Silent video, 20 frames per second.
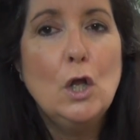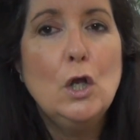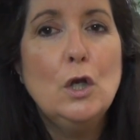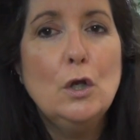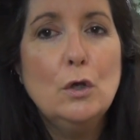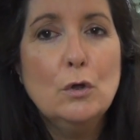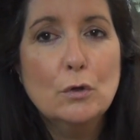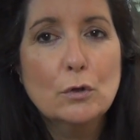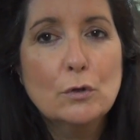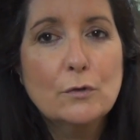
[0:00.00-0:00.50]

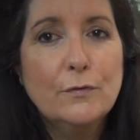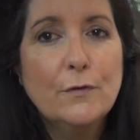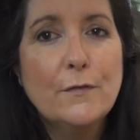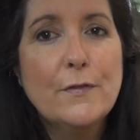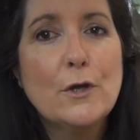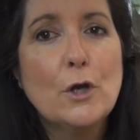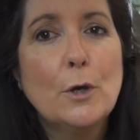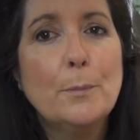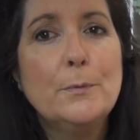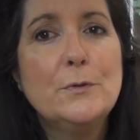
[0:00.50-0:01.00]
look for
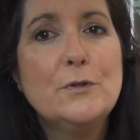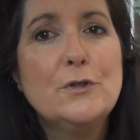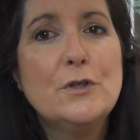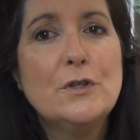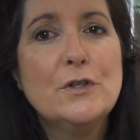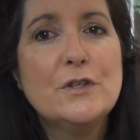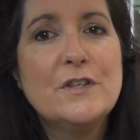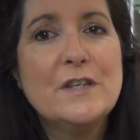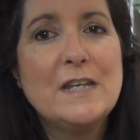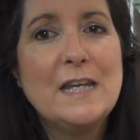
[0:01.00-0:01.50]
the
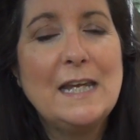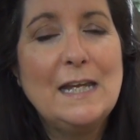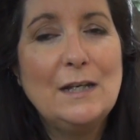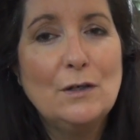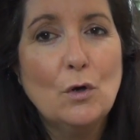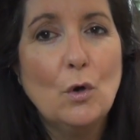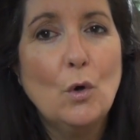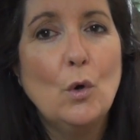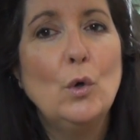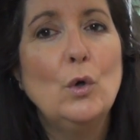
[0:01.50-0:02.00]
opportunity
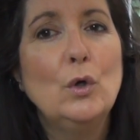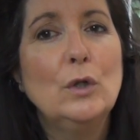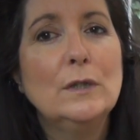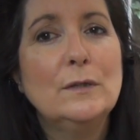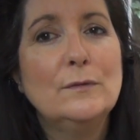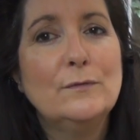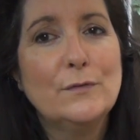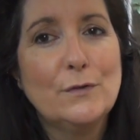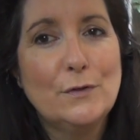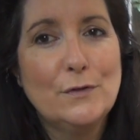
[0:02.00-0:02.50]
in all
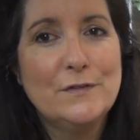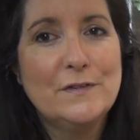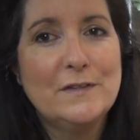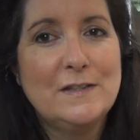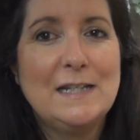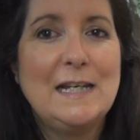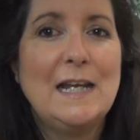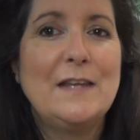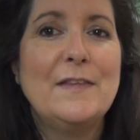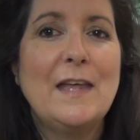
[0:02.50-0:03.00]

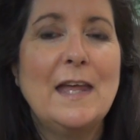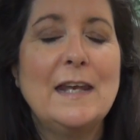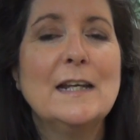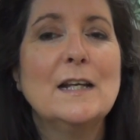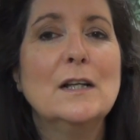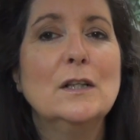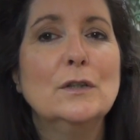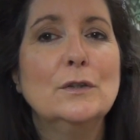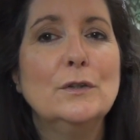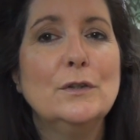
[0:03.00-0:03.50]
adversity, and that
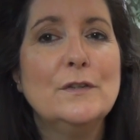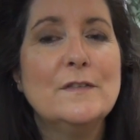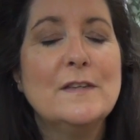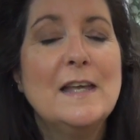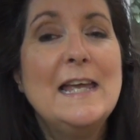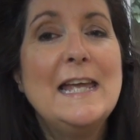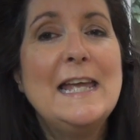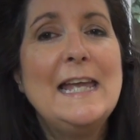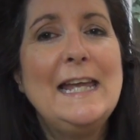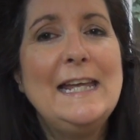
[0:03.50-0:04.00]
includes
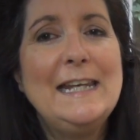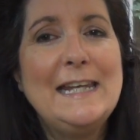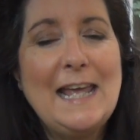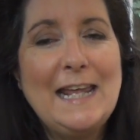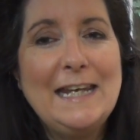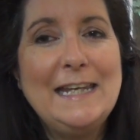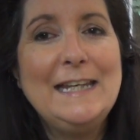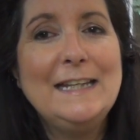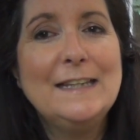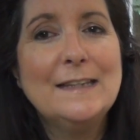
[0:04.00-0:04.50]
in
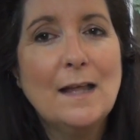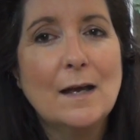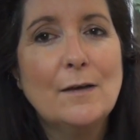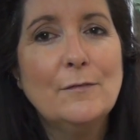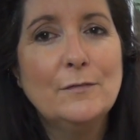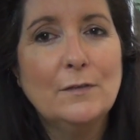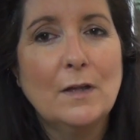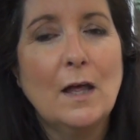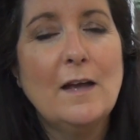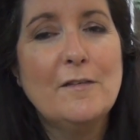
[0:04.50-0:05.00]
any
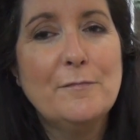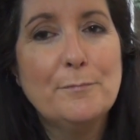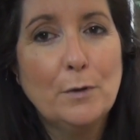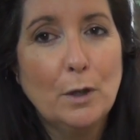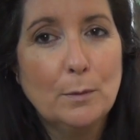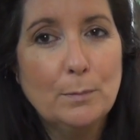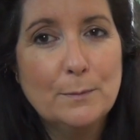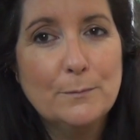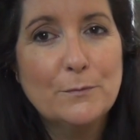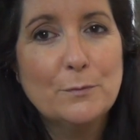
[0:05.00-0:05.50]
love life
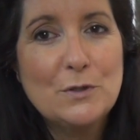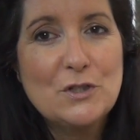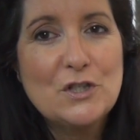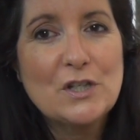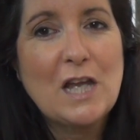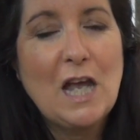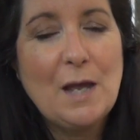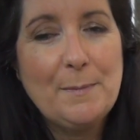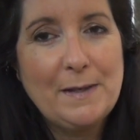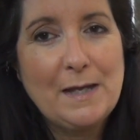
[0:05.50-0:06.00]
problems which
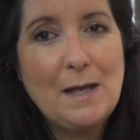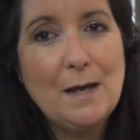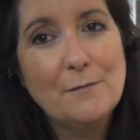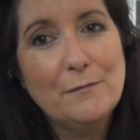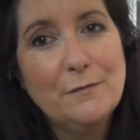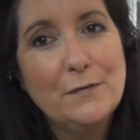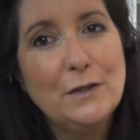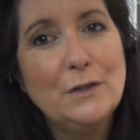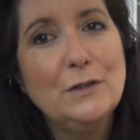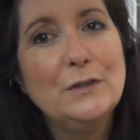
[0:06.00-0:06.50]
are coming up
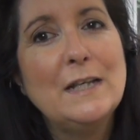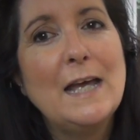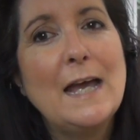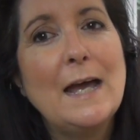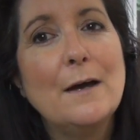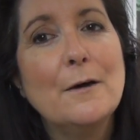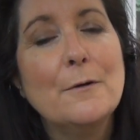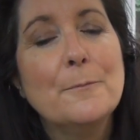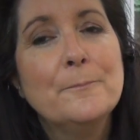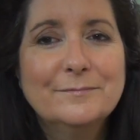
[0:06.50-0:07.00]
for you
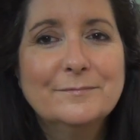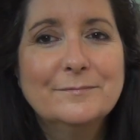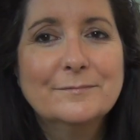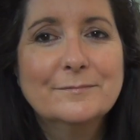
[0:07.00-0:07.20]
now.